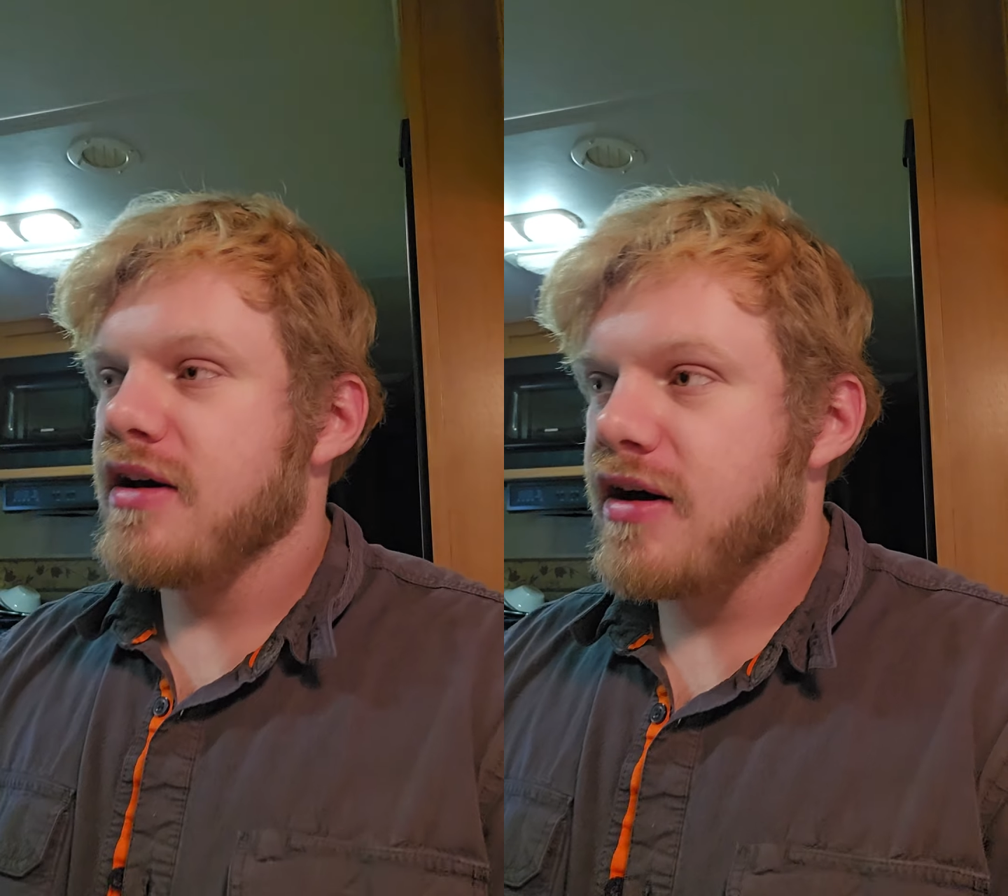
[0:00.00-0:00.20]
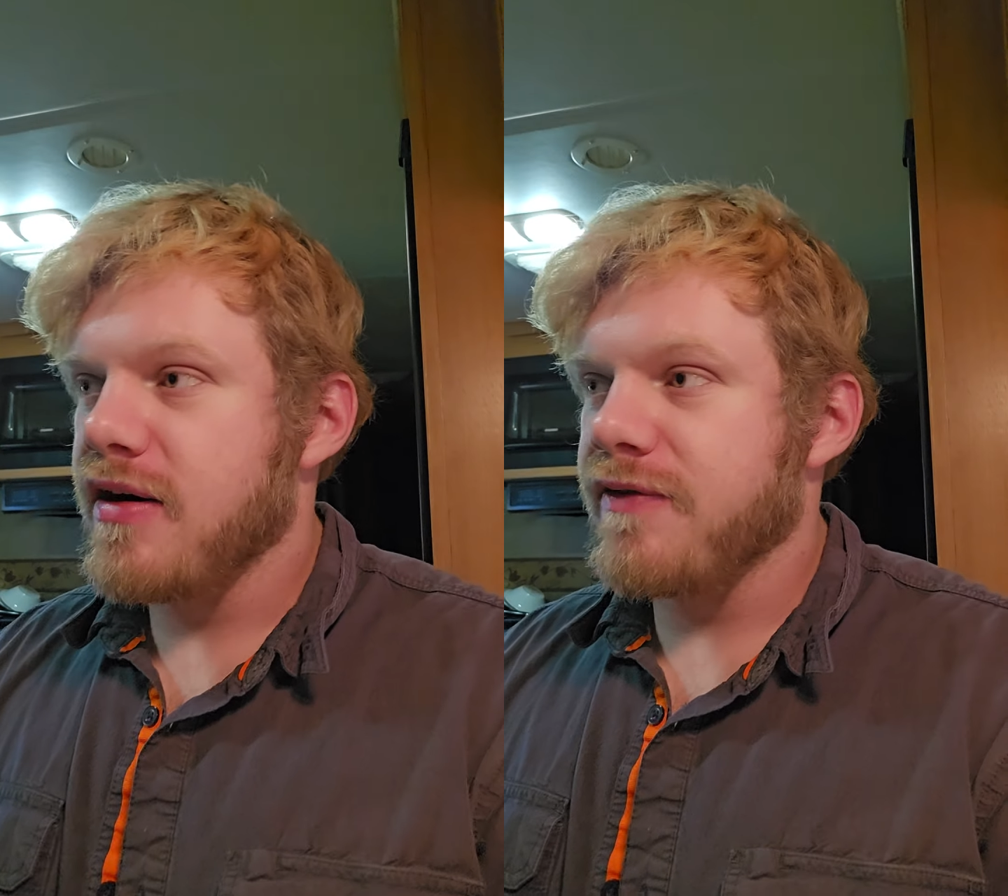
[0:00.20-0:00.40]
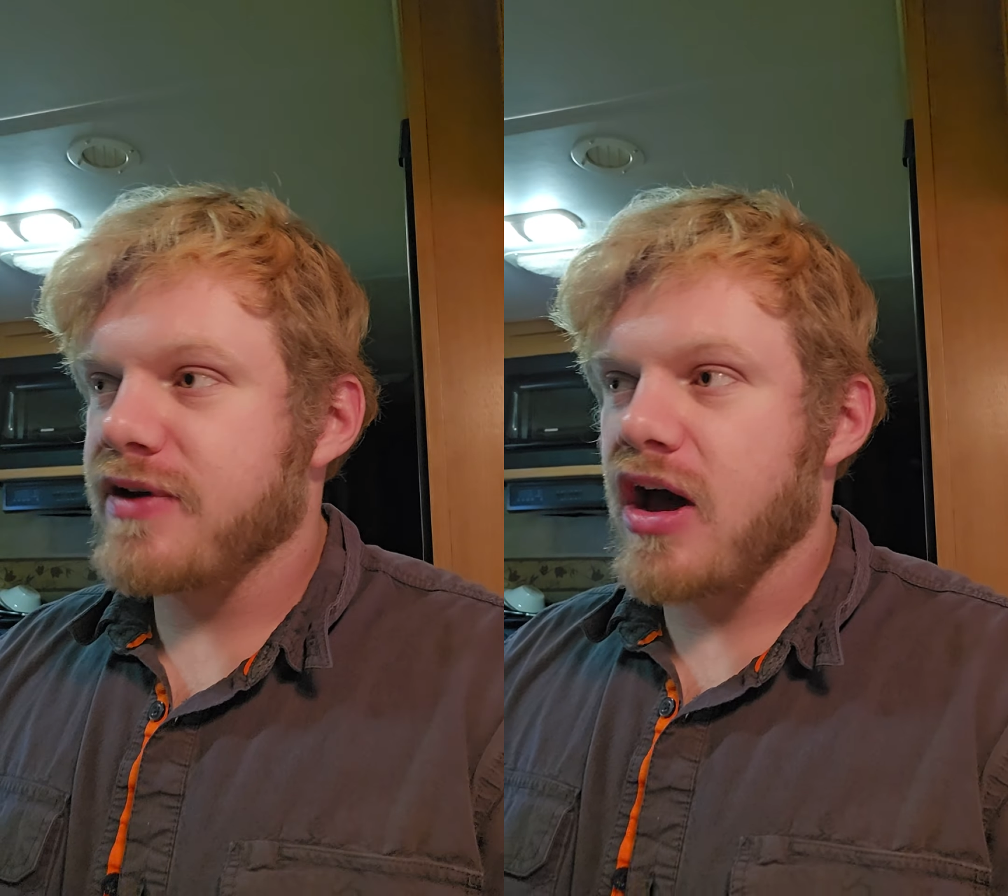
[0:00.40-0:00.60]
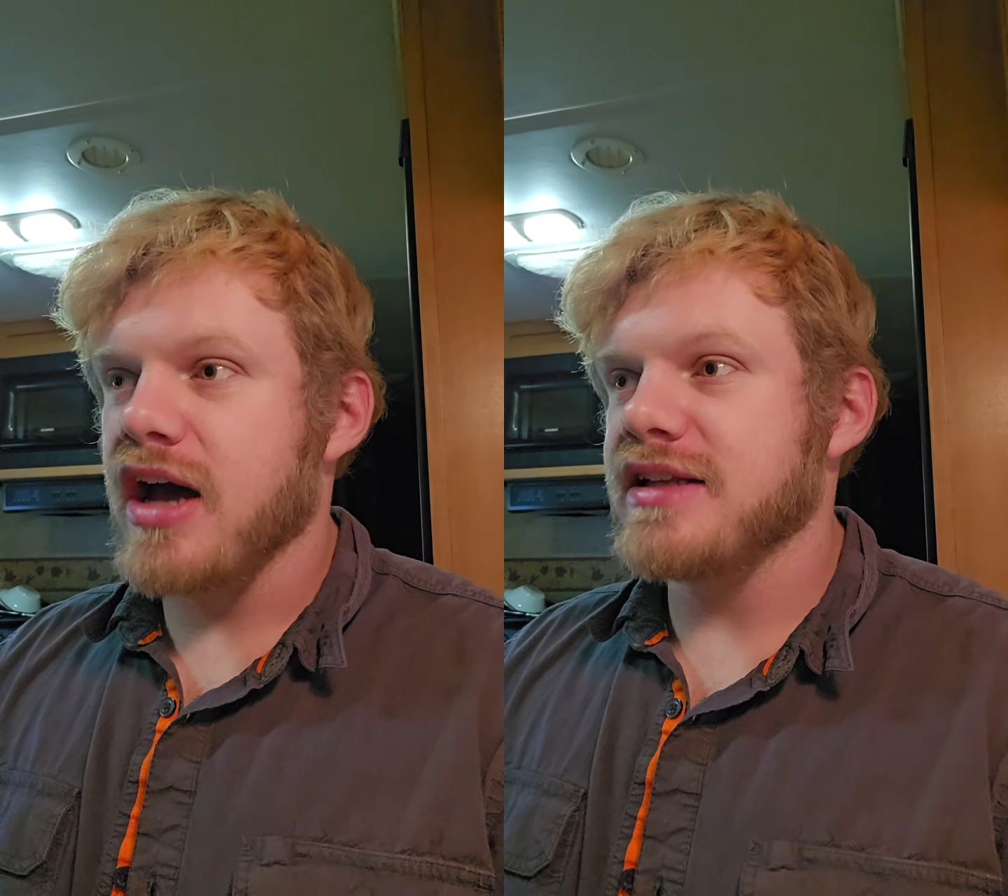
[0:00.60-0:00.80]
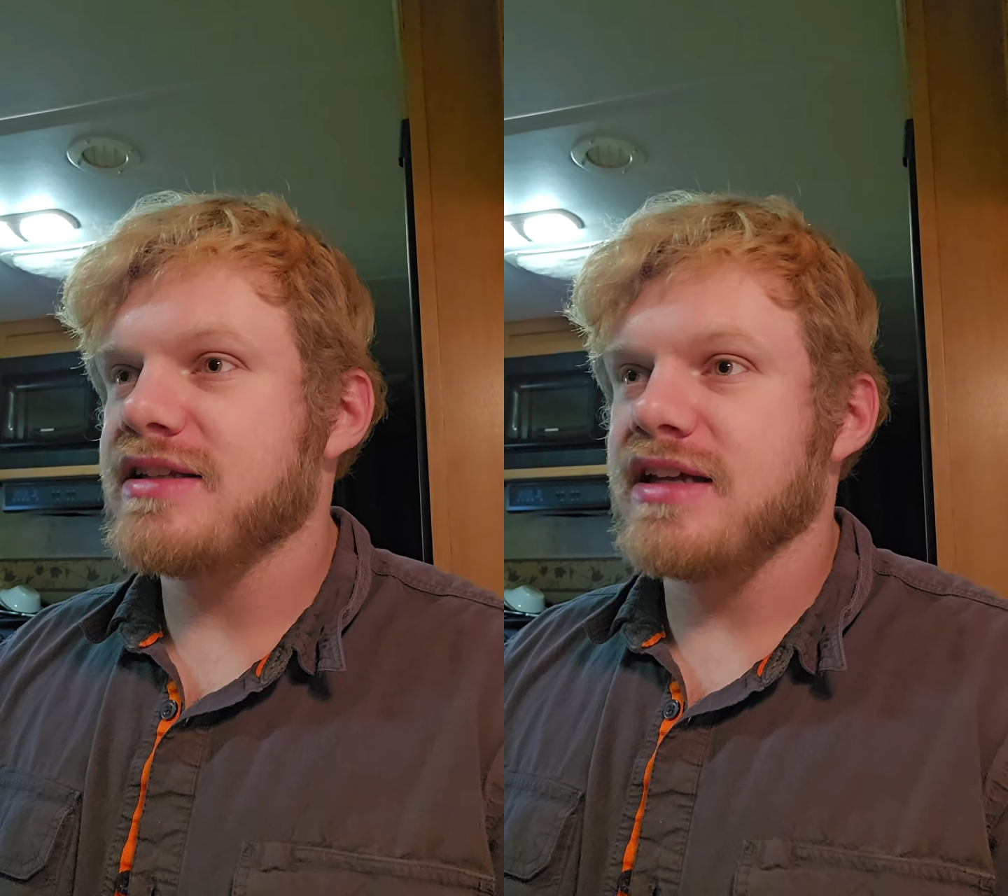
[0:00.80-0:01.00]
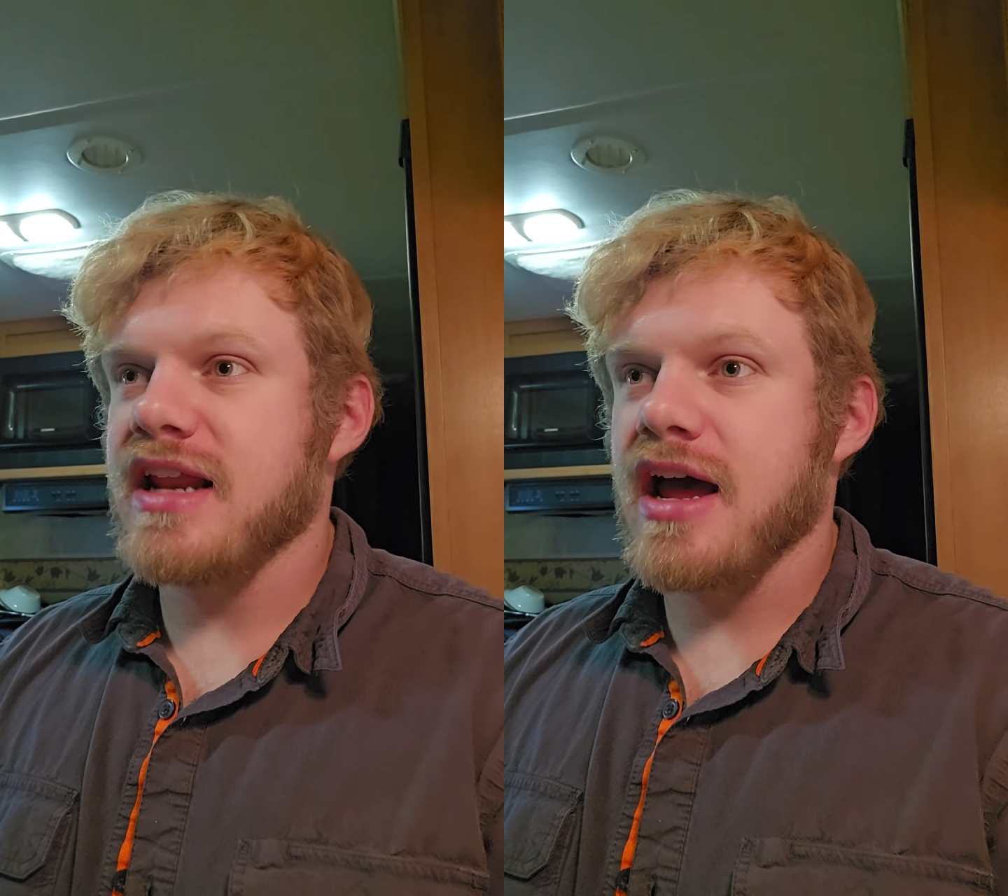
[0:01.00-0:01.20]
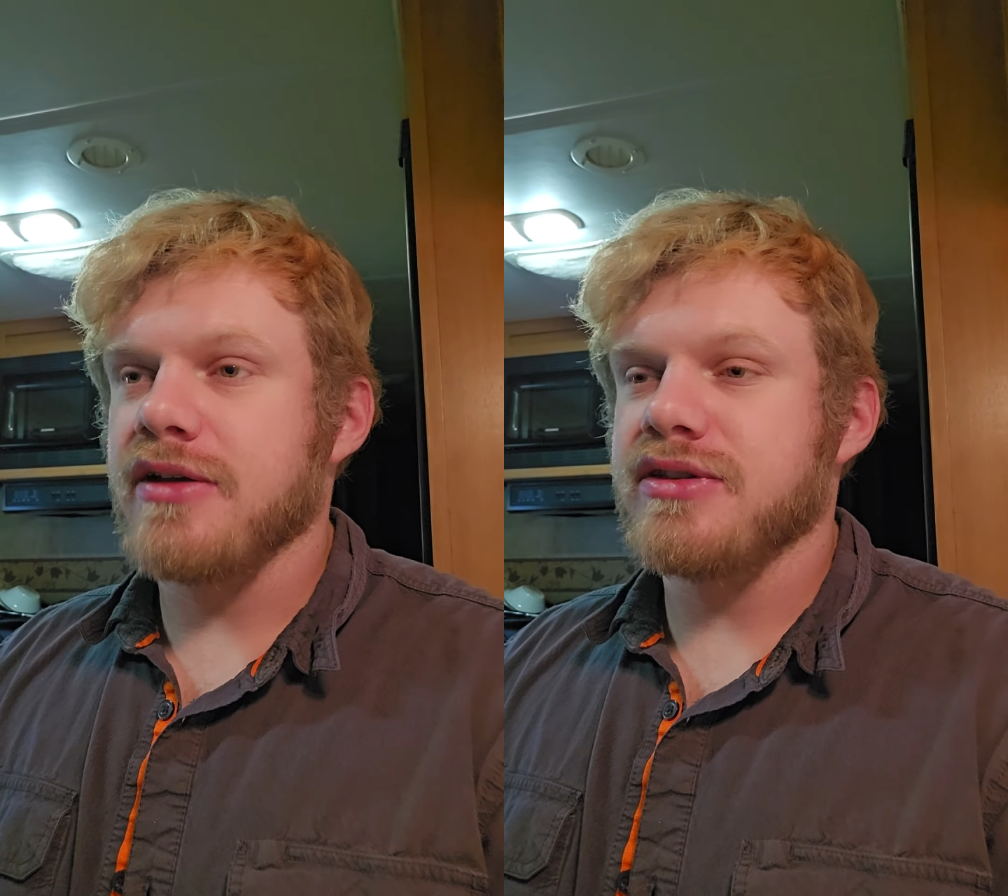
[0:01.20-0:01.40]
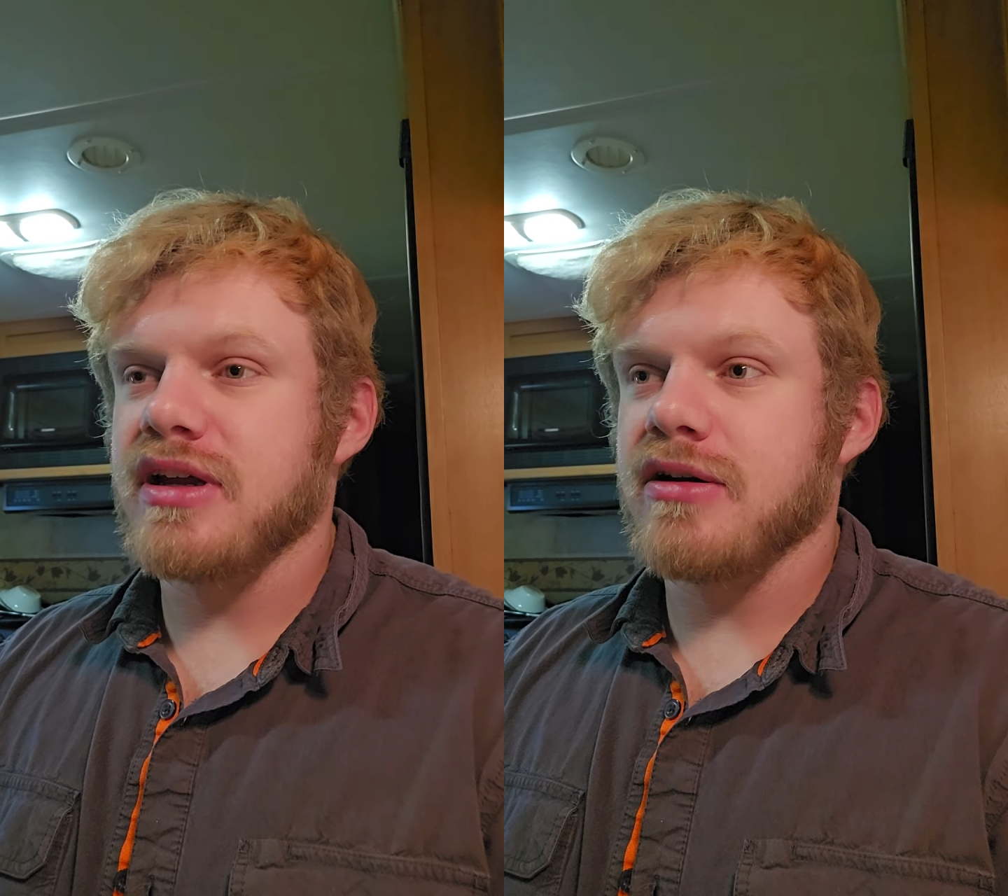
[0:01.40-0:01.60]
of content
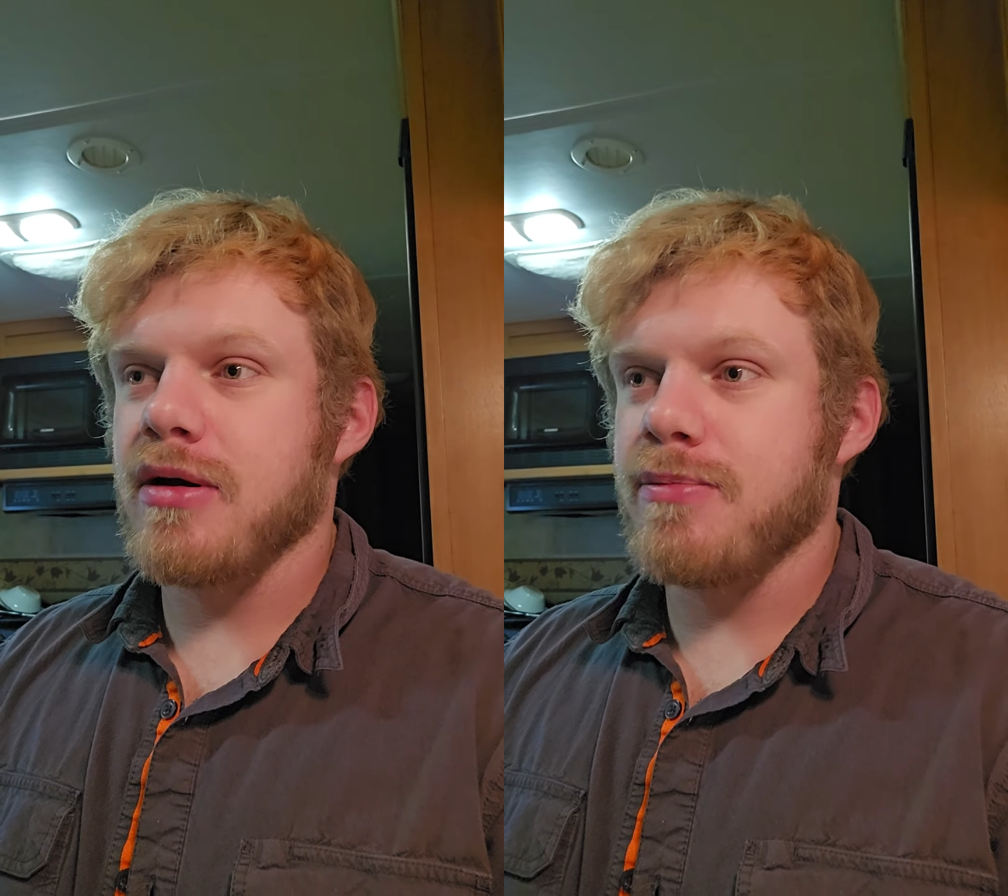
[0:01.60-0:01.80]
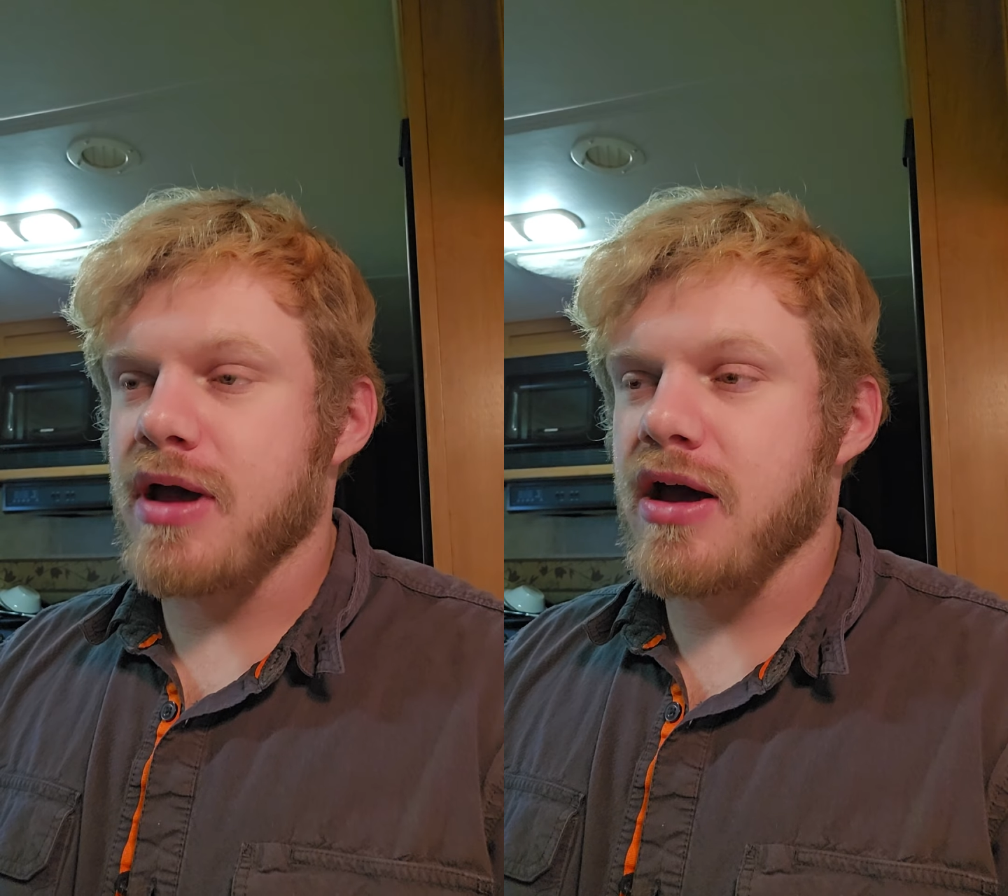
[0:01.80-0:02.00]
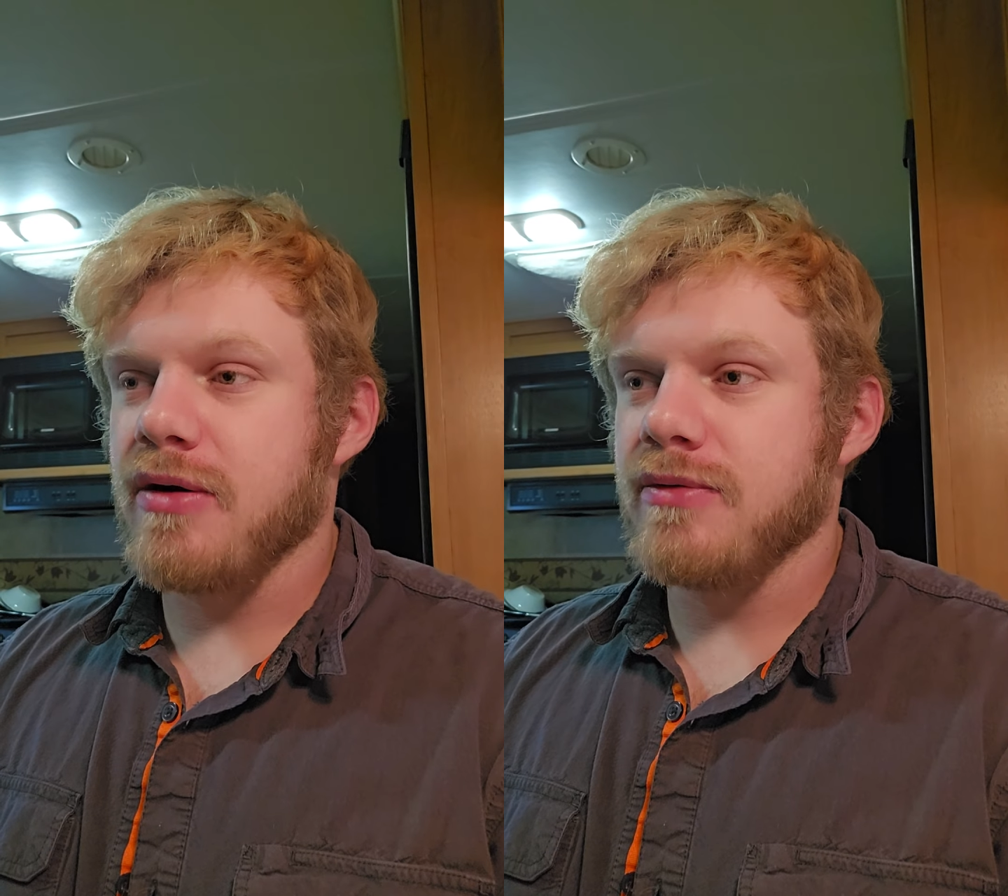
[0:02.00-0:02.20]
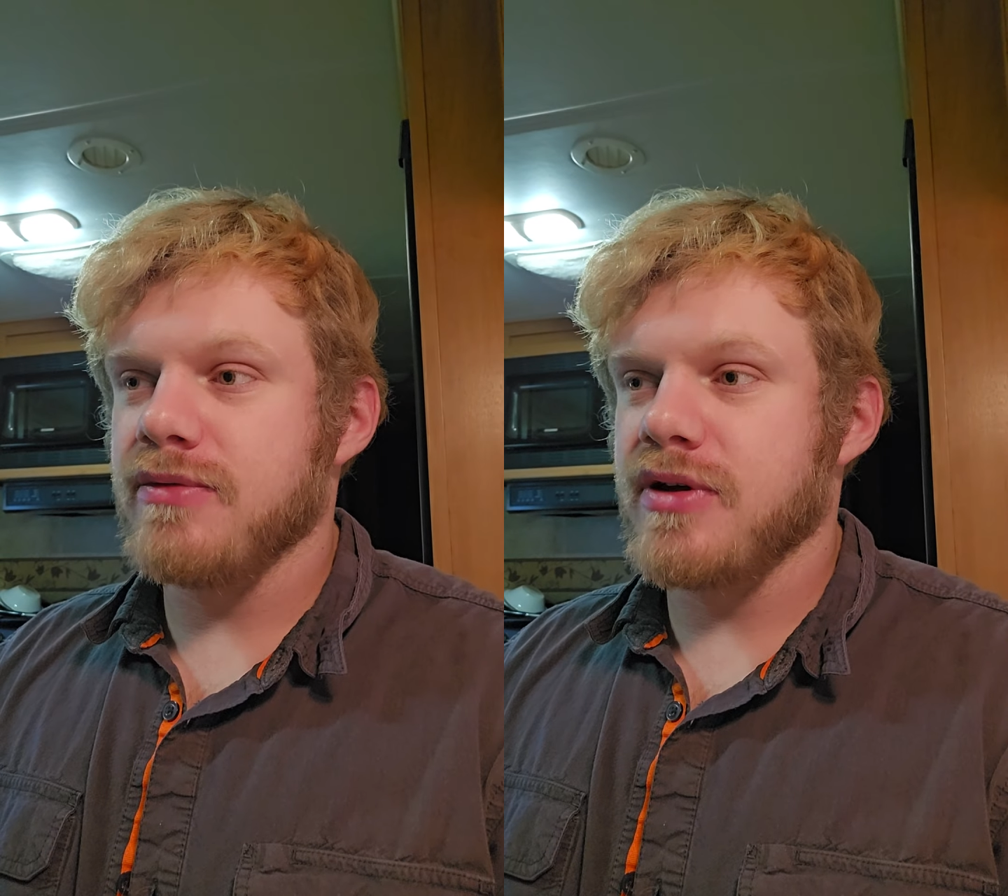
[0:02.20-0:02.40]
out there about